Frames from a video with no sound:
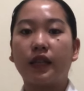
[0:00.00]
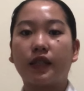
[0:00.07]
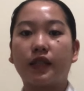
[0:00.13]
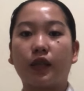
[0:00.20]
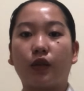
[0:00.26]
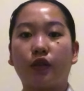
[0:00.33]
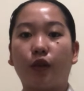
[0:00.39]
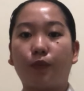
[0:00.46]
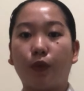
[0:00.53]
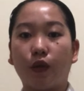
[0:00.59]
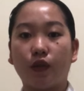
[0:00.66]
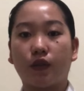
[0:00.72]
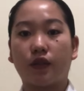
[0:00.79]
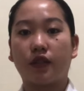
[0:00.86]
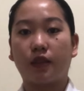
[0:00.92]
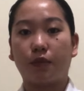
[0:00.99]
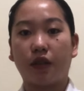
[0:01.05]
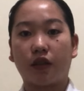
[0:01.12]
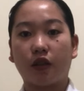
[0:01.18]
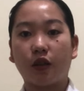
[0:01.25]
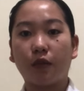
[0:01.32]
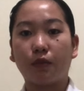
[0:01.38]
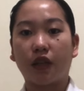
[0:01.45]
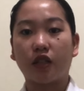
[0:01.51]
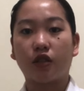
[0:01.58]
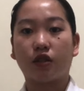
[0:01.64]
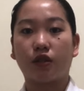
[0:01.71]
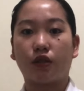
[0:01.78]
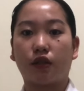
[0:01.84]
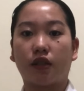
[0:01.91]
So the pulse oximeter
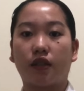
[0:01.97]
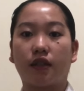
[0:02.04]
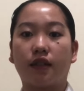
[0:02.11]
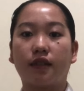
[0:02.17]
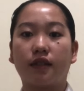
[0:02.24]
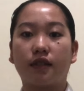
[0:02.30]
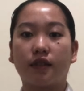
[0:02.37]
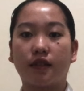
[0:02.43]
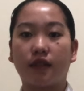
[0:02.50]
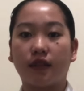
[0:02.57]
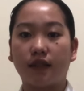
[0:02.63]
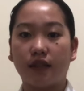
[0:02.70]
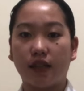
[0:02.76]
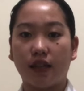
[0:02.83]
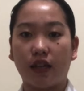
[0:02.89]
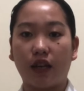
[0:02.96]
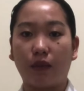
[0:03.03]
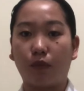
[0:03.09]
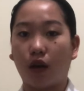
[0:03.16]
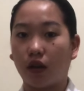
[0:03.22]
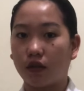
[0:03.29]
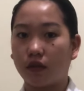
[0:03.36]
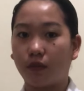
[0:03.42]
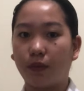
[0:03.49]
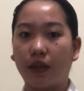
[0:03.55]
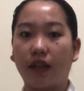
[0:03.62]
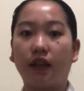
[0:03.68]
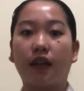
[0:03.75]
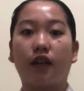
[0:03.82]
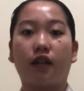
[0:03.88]
measures the
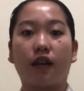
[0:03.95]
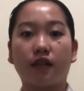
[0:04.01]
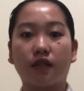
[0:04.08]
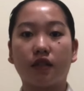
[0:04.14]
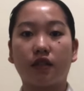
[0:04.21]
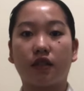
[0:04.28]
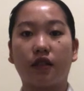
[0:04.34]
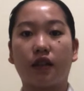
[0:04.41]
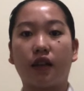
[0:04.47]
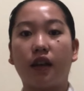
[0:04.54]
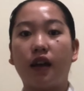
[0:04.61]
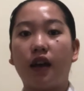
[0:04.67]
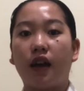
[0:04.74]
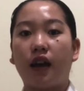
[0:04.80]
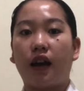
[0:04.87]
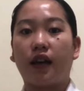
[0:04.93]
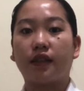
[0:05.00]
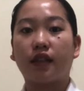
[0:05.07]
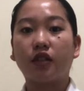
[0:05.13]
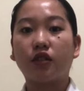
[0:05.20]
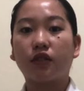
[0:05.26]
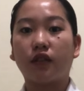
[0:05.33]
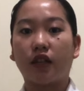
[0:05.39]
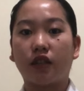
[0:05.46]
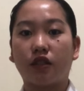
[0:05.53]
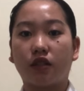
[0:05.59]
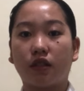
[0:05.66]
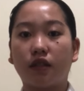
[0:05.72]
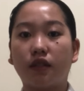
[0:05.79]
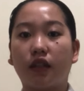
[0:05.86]
hemoglobin and oxygen
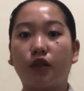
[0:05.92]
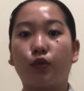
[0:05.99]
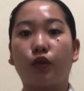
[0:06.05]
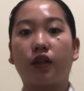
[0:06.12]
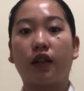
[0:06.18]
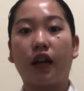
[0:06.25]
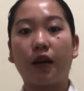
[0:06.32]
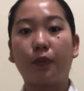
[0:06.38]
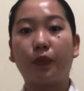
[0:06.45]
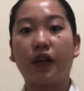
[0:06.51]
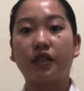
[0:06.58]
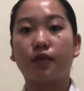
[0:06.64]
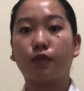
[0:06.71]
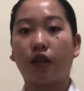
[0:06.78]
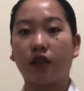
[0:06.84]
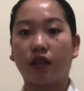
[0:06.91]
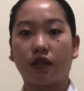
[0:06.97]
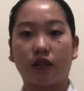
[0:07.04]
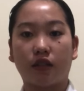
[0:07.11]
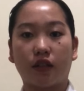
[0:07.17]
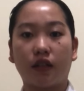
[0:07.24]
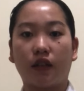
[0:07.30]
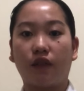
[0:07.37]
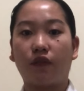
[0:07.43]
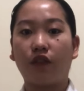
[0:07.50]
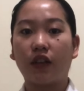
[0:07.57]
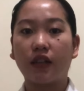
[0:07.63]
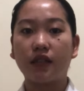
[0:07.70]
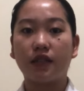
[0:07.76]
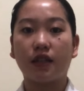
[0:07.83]
saturation that will help us monitor the
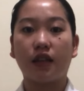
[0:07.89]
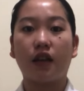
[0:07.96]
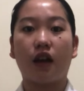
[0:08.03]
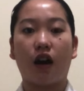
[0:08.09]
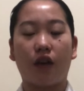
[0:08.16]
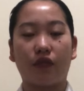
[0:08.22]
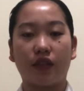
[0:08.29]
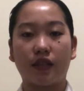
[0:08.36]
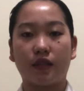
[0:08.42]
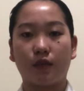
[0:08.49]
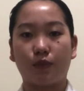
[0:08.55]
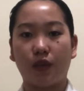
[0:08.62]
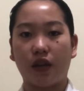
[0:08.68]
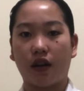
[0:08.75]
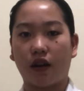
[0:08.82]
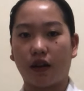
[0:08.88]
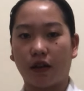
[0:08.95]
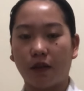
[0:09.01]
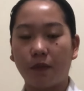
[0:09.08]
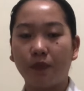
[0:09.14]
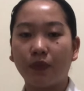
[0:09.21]
efficacy of the CPR.